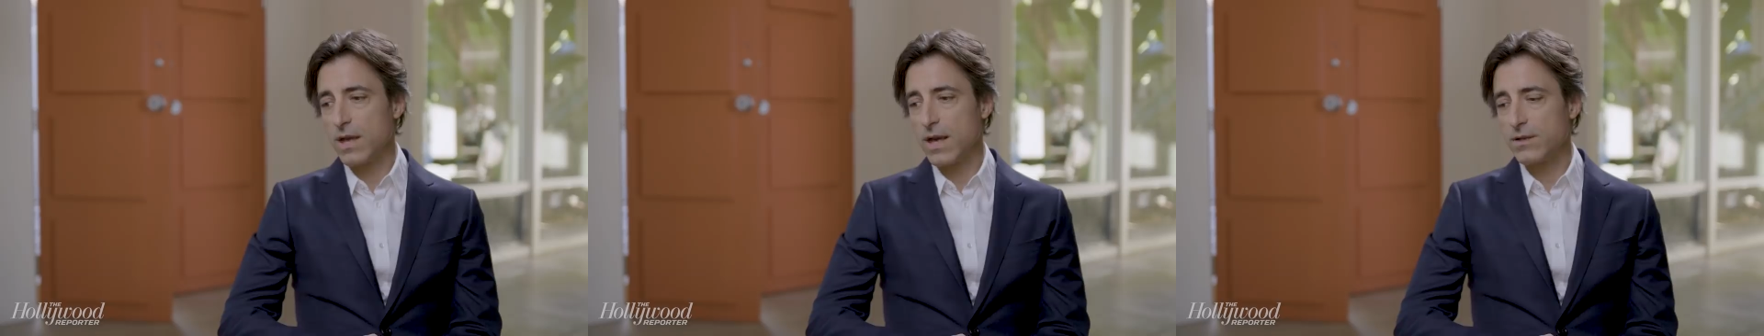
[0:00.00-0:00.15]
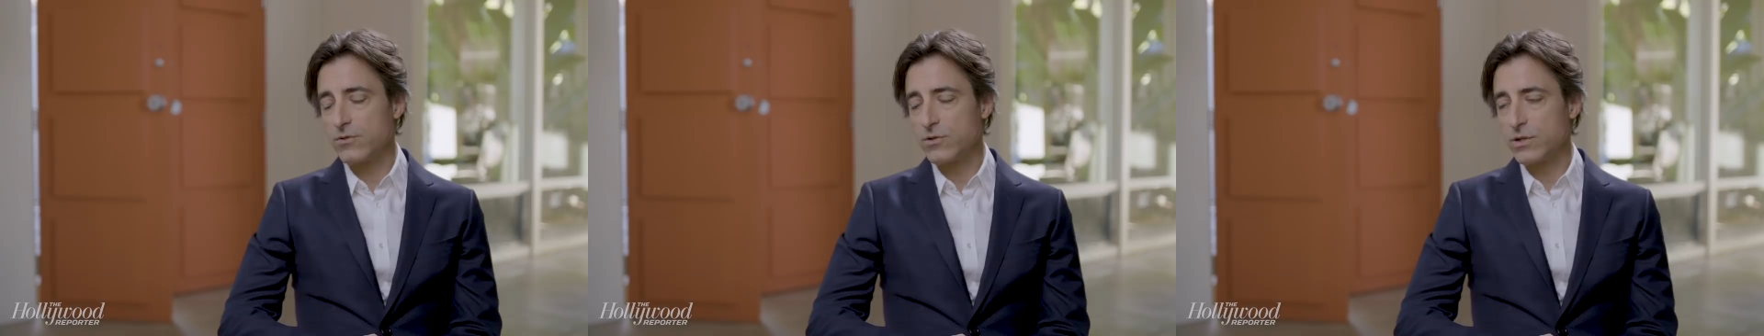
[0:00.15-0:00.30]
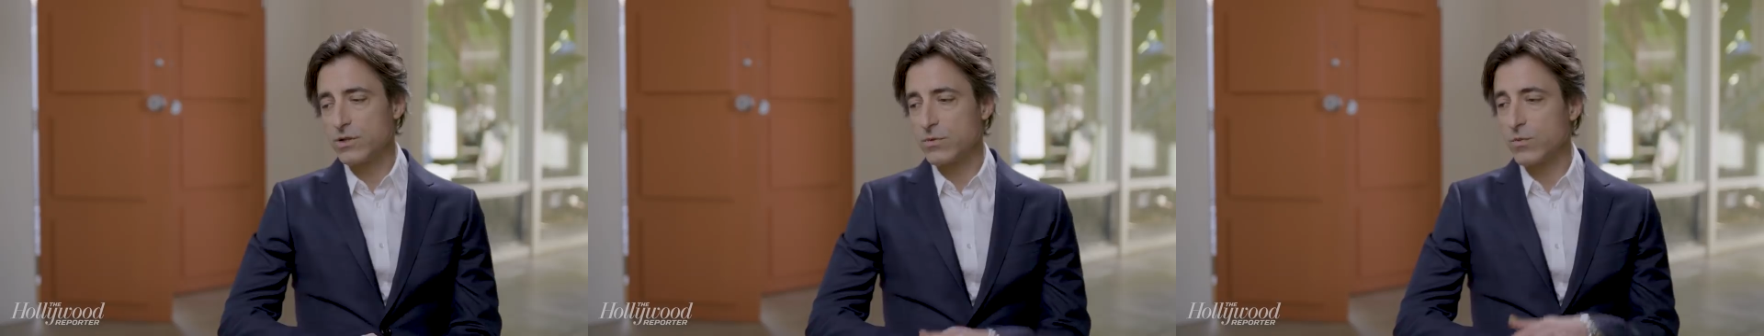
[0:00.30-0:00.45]

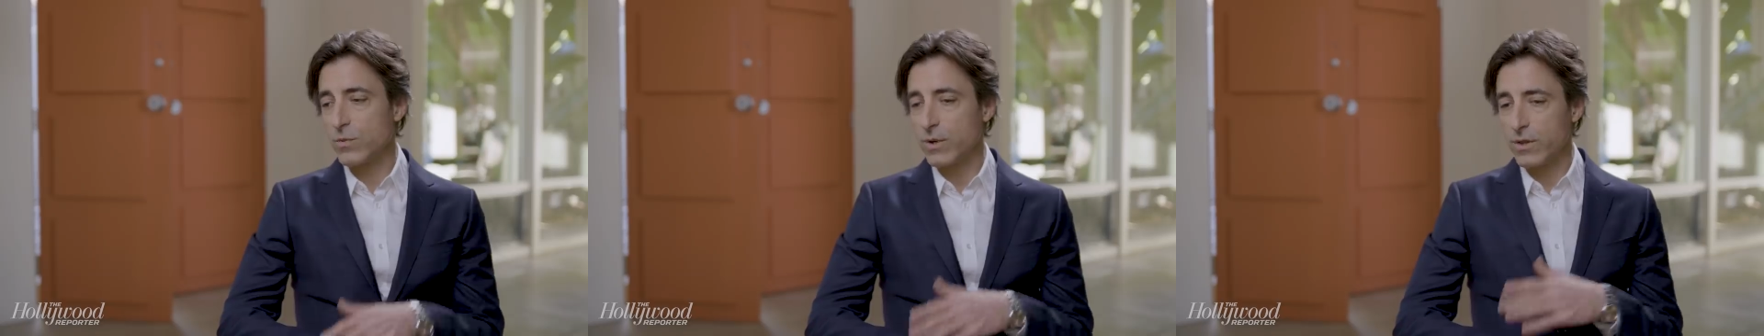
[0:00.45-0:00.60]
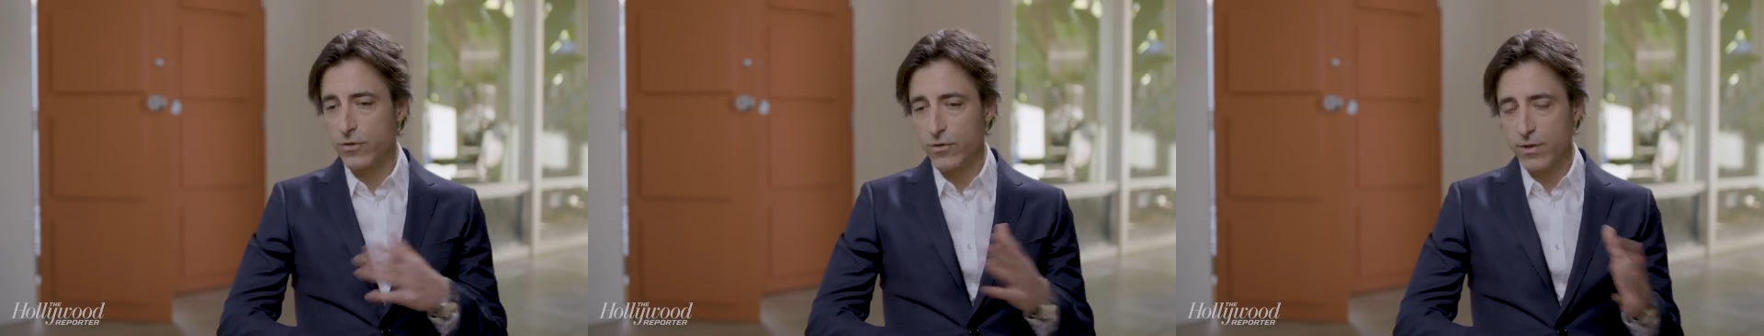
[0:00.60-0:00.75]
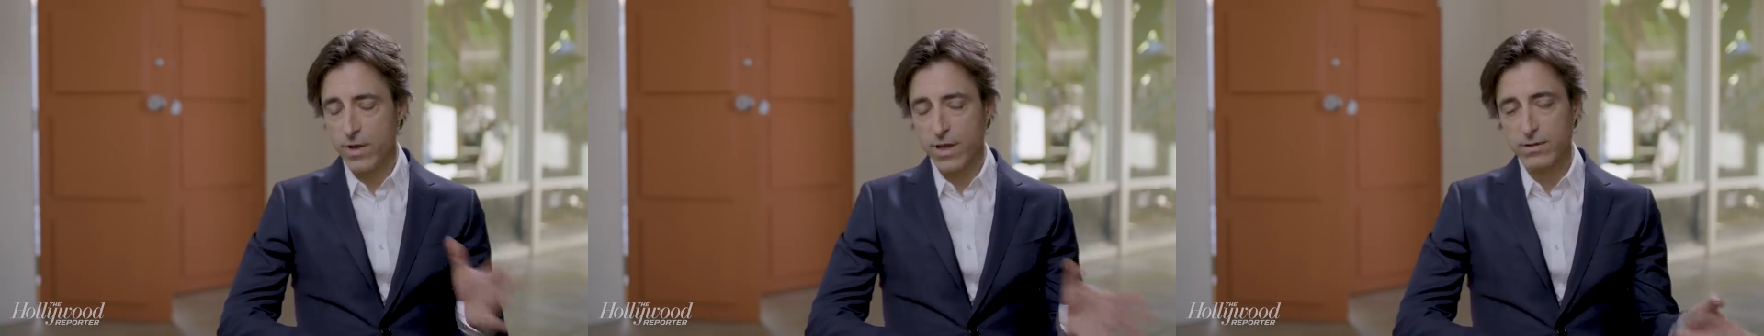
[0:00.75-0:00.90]
had just
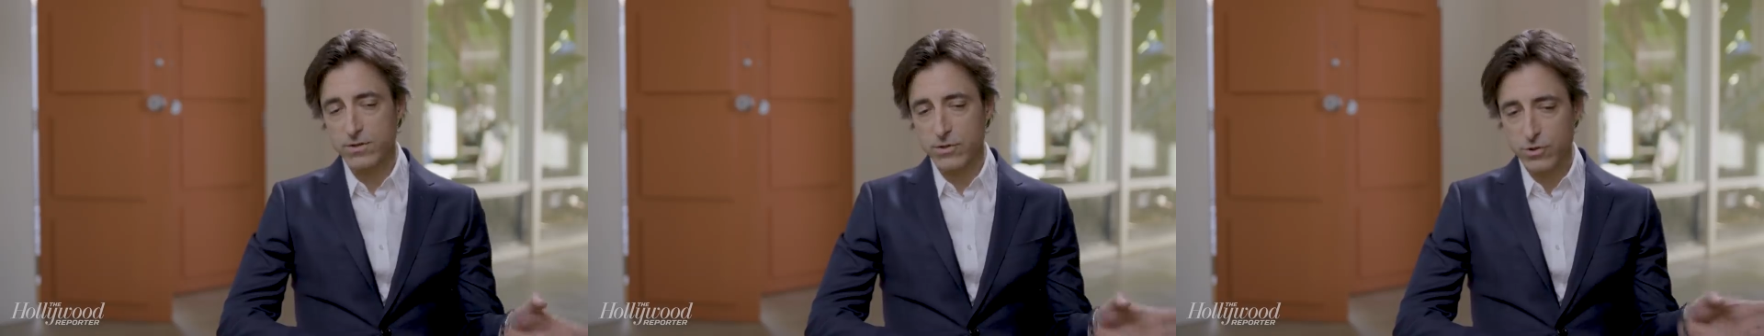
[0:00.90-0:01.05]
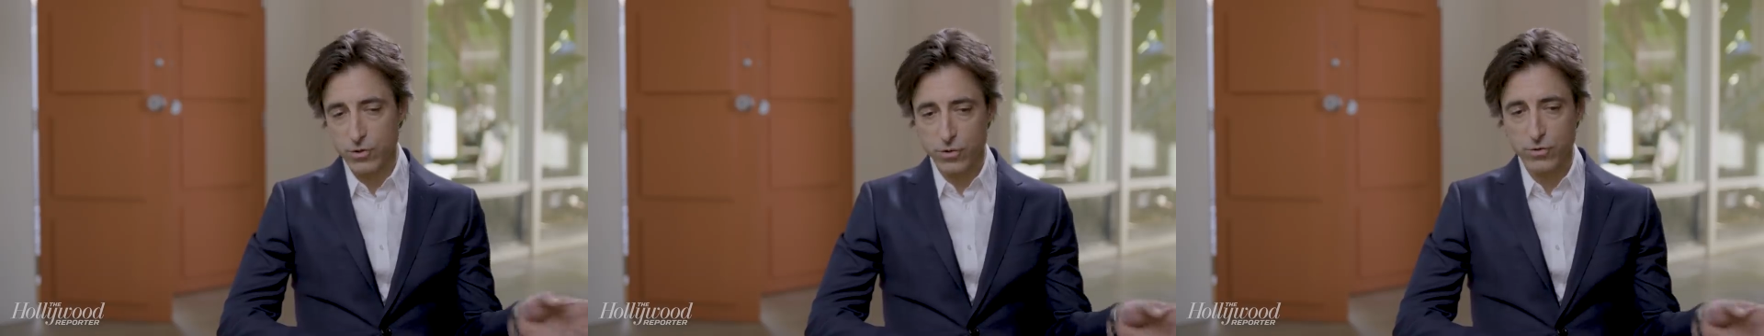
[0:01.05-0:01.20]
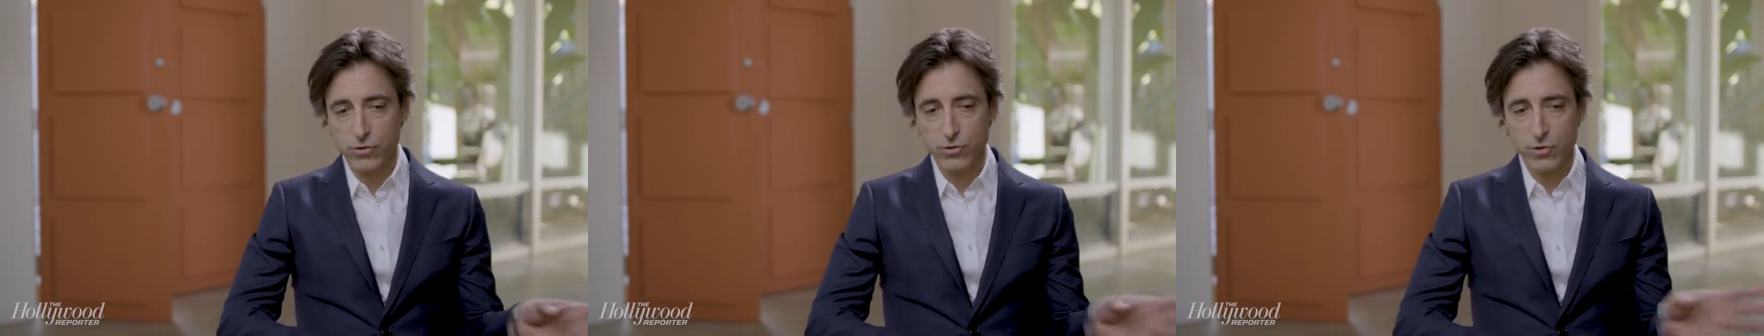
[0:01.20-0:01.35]
went had
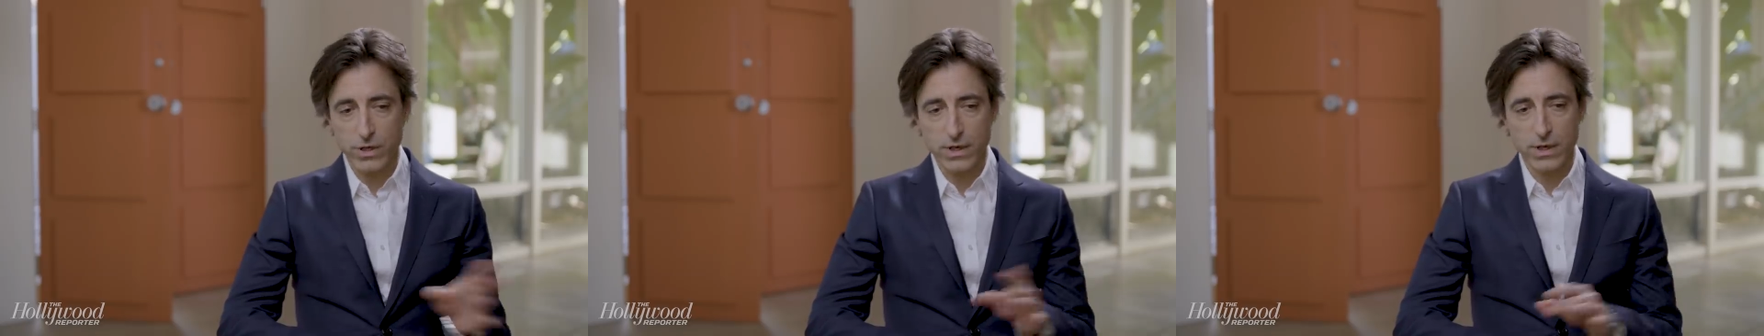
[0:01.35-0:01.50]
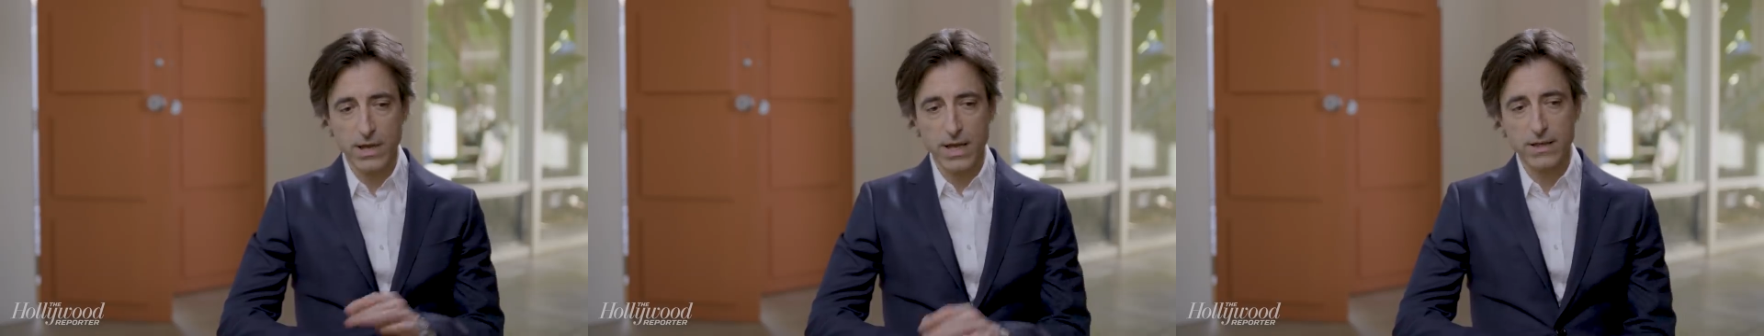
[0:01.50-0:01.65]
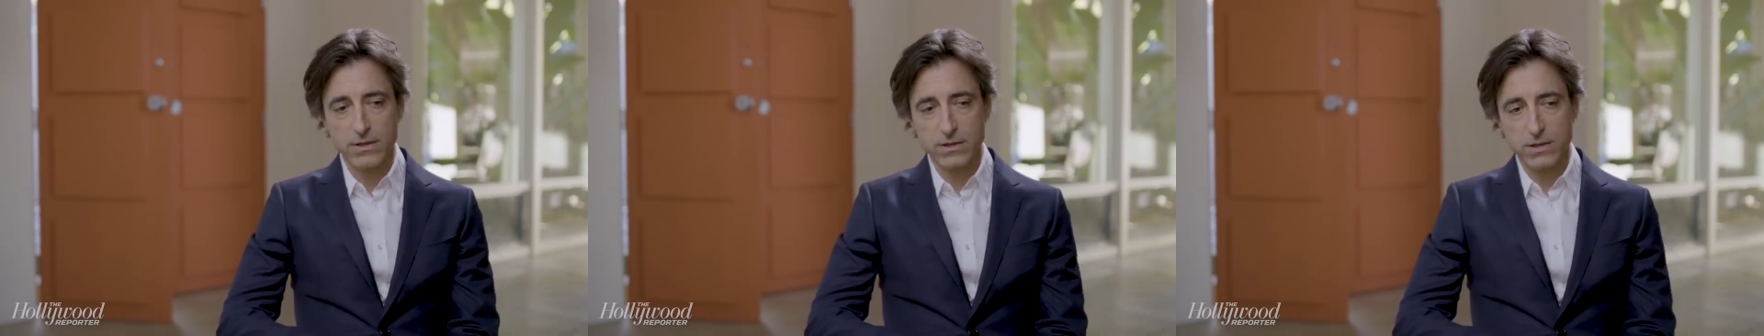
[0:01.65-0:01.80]

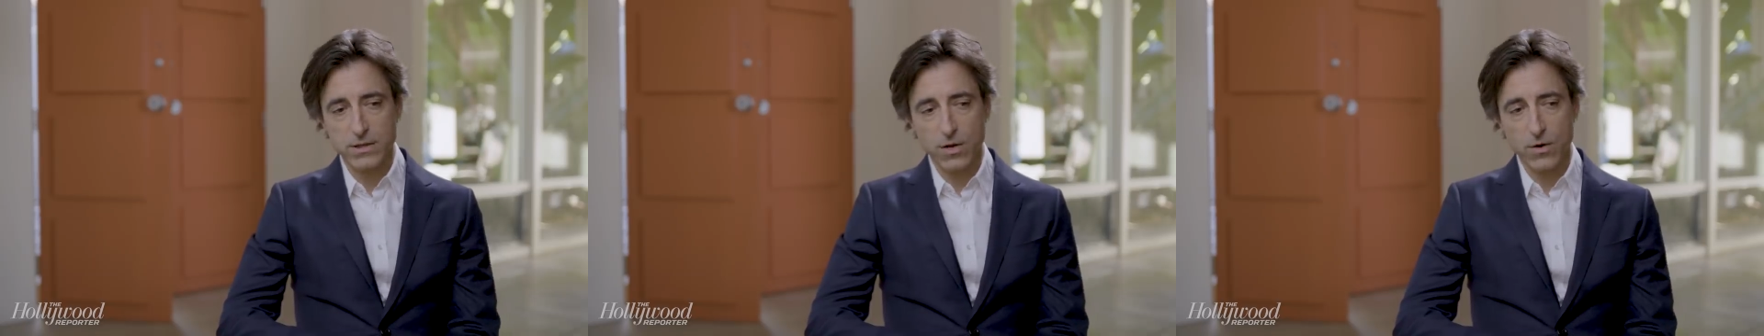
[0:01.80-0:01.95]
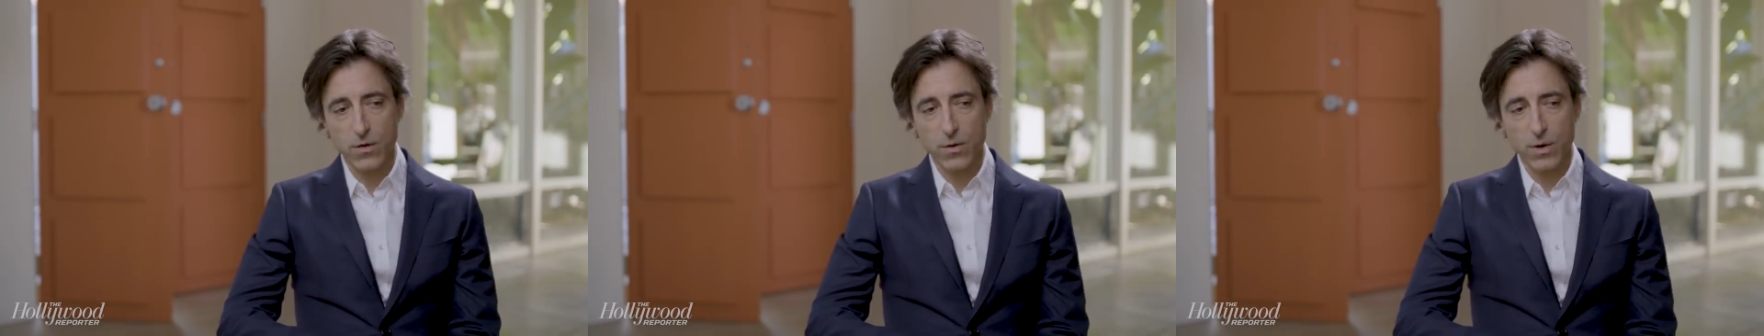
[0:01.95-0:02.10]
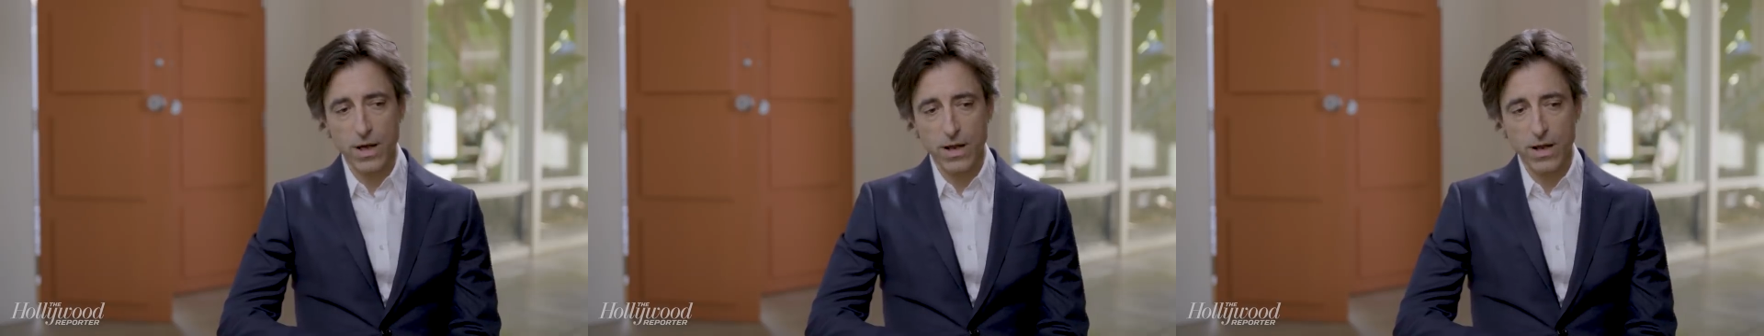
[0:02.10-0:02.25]
surgery, and so